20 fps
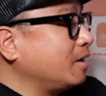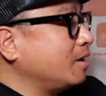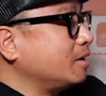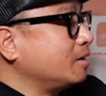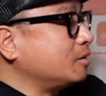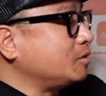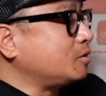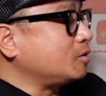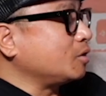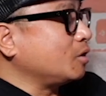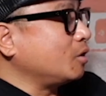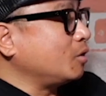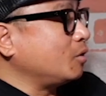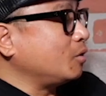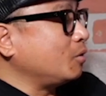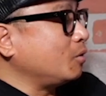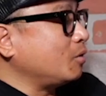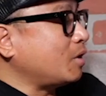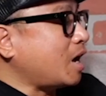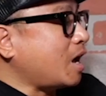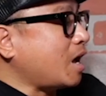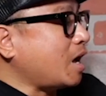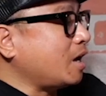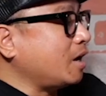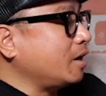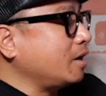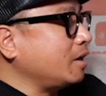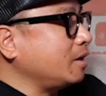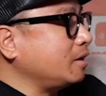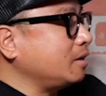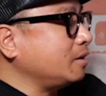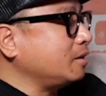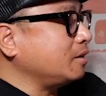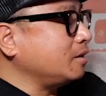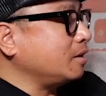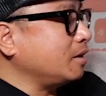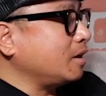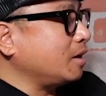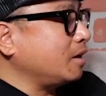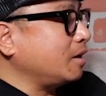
So I